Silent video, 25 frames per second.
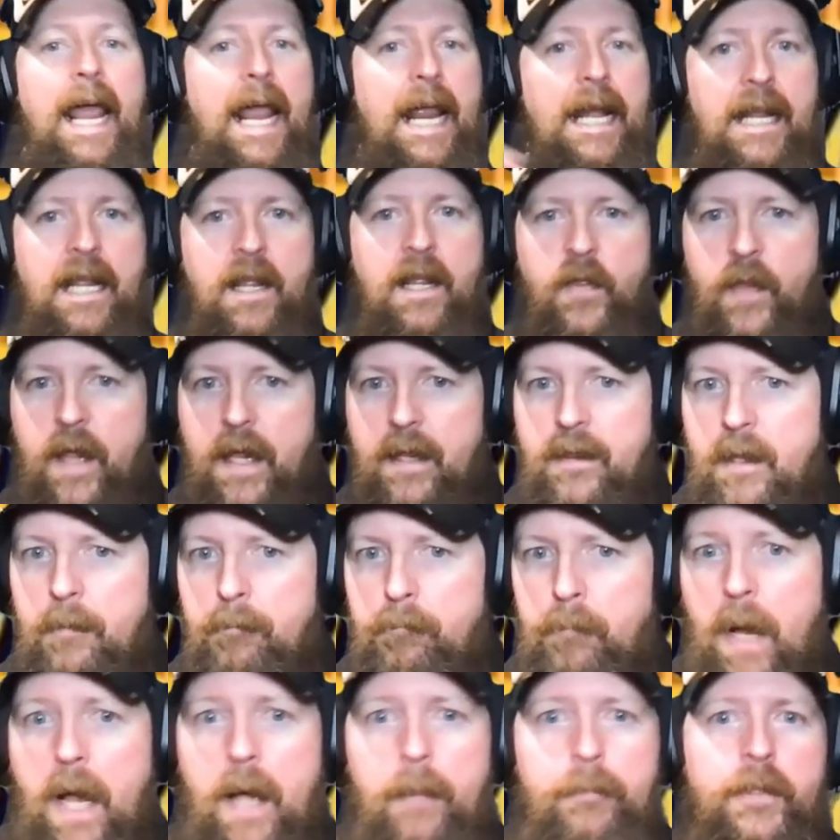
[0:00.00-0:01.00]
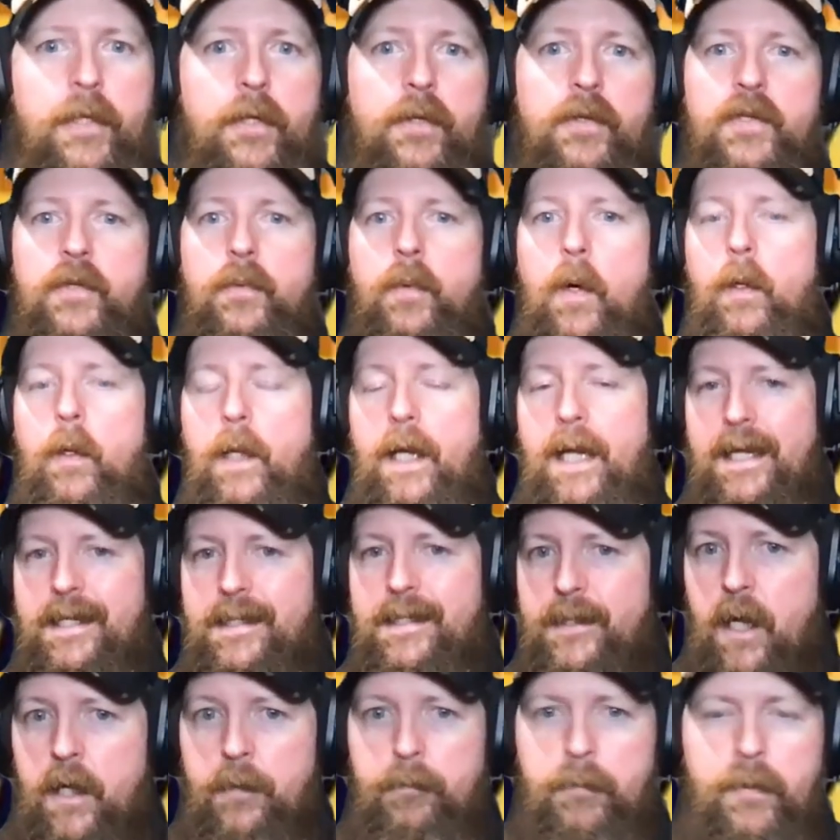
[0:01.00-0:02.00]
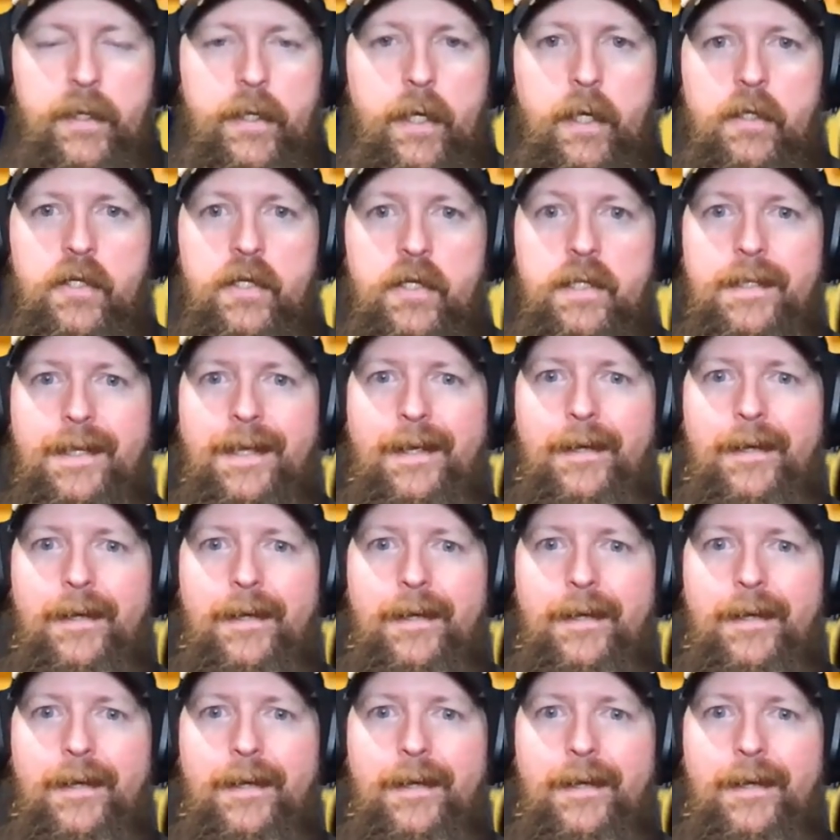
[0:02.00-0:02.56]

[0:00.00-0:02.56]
Anything that Bob Terzuola has done production